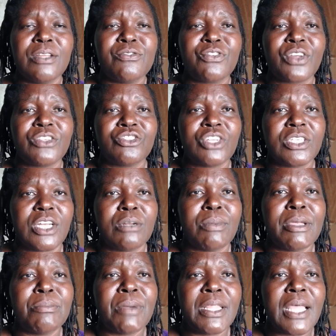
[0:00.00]
frustrated
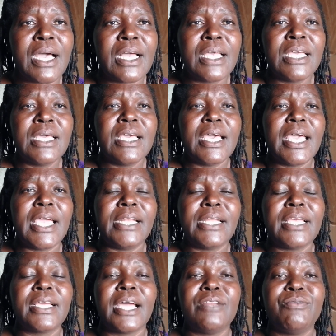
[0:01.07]
my mother. And
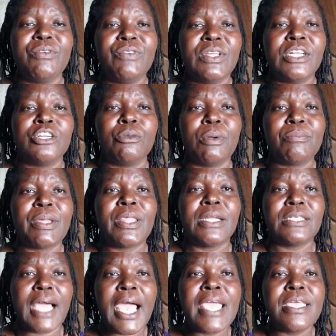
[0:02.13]
I can vividly remember
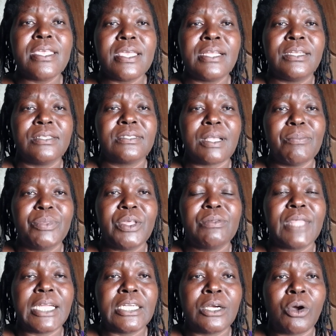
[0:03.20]
that it is something
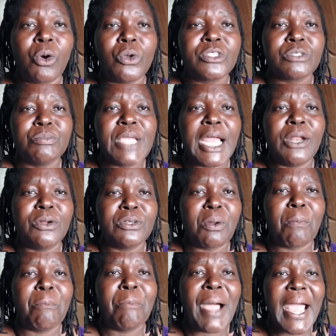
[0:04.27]
that caused me a lot
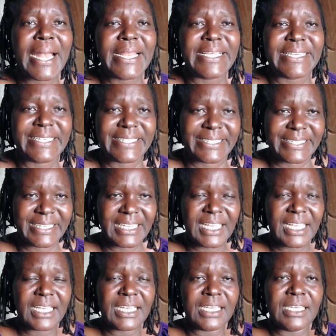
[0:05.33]
of panic.
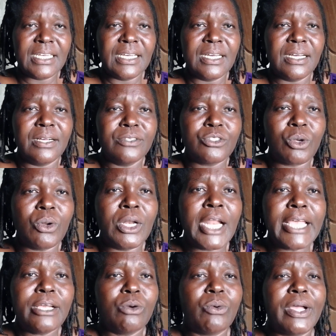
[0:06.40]
So
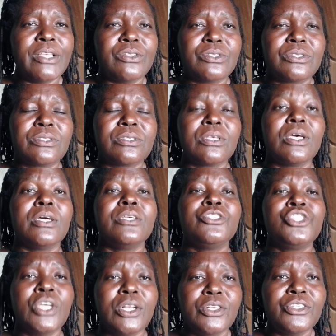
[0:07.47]
likewise,
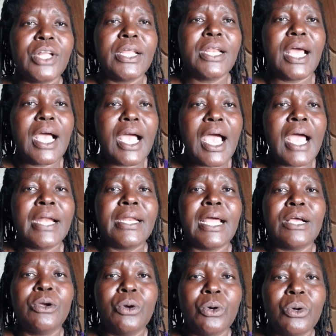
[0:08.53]
children
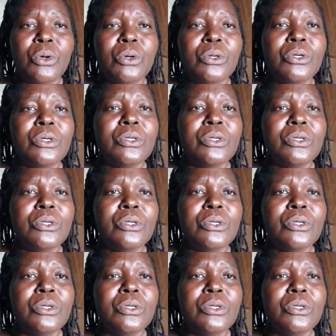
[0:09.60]
undergo